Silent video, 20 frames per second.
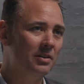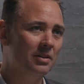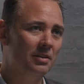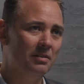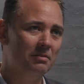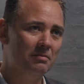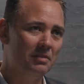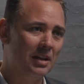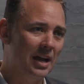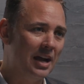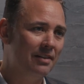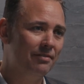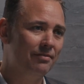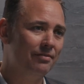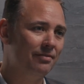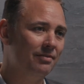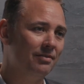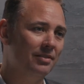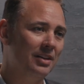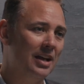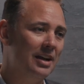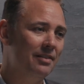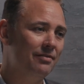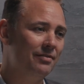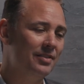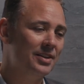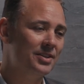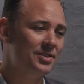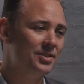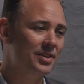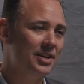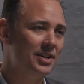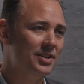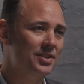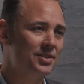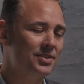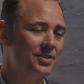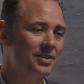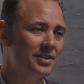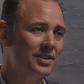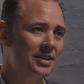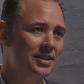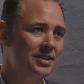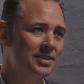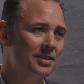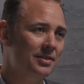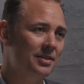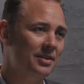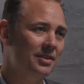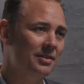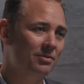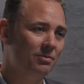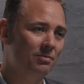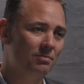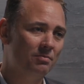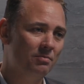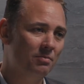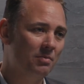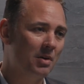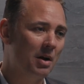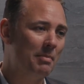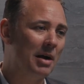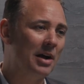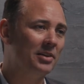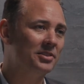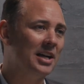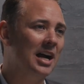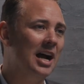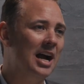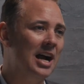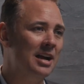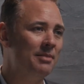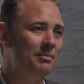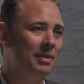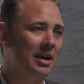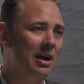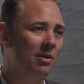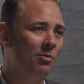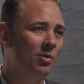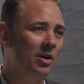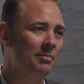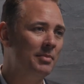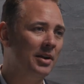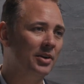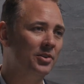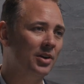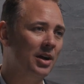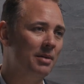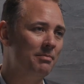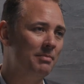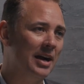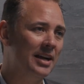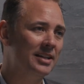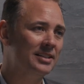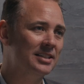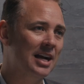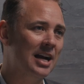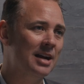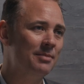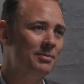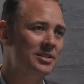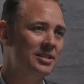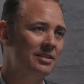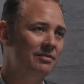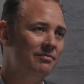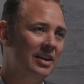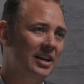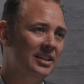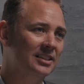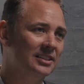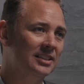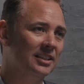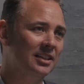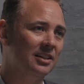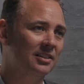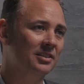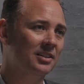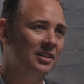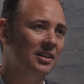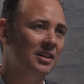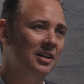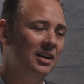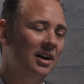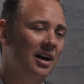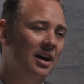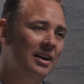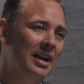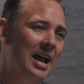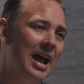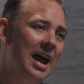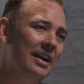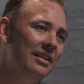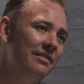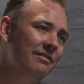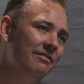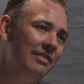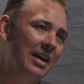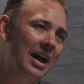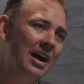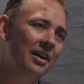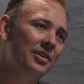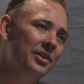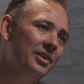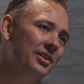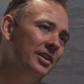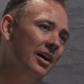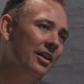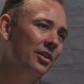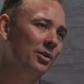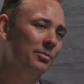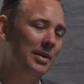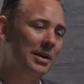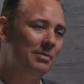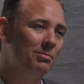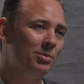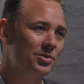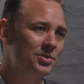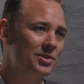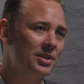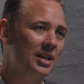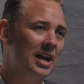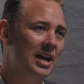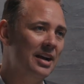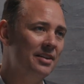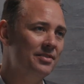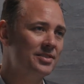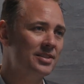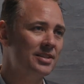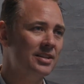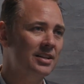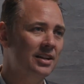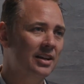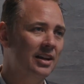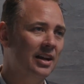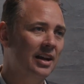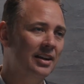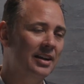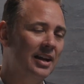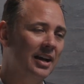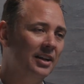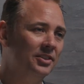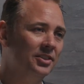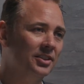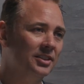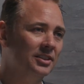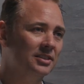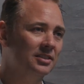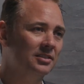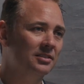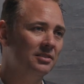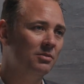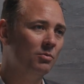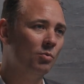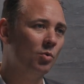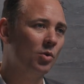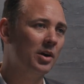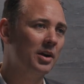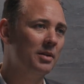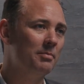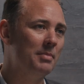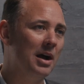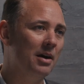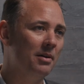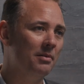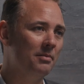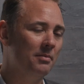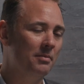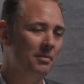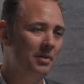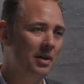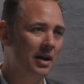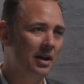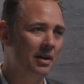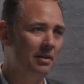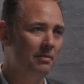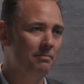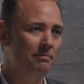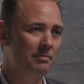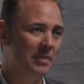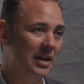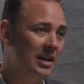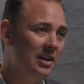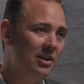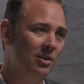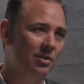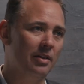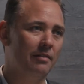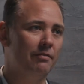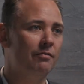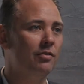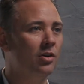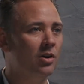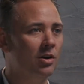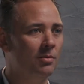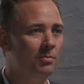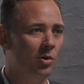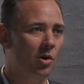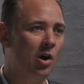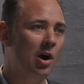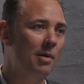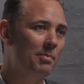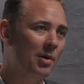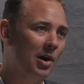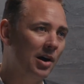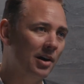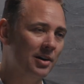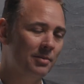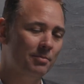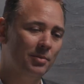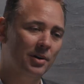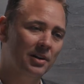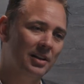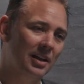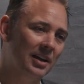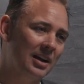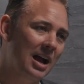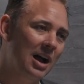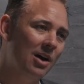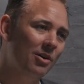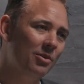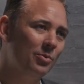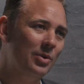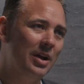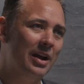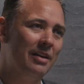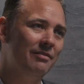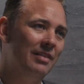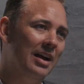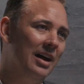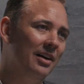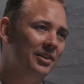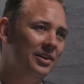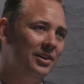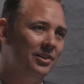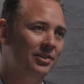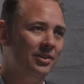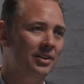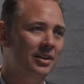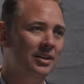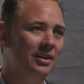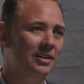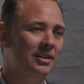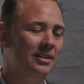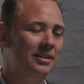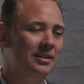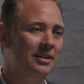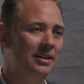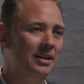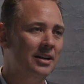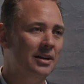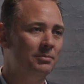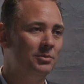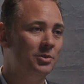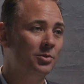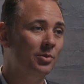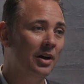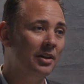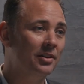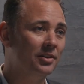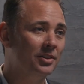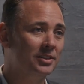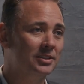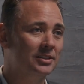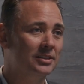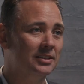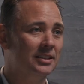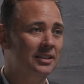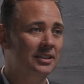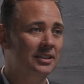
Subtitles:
life is about time, and I want to make sure that my time is invested on adding value to other people's lives, and not just worried about me or the firm or our pocketbook. Like, how do we add value to others?